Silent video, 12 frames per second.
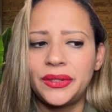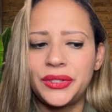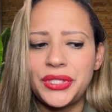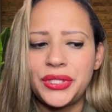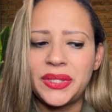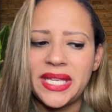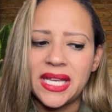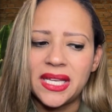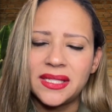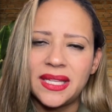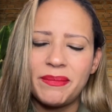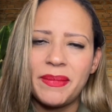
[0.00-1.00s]
to take a
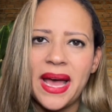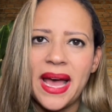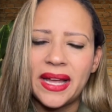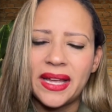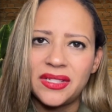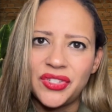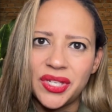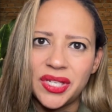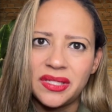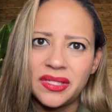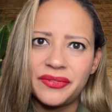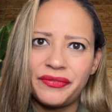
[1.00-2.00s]
step back and
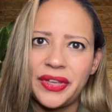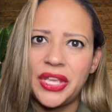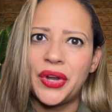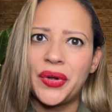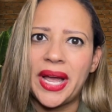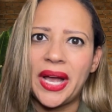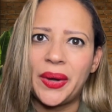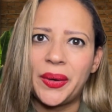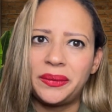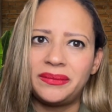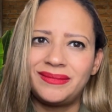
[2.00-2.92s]
just figure out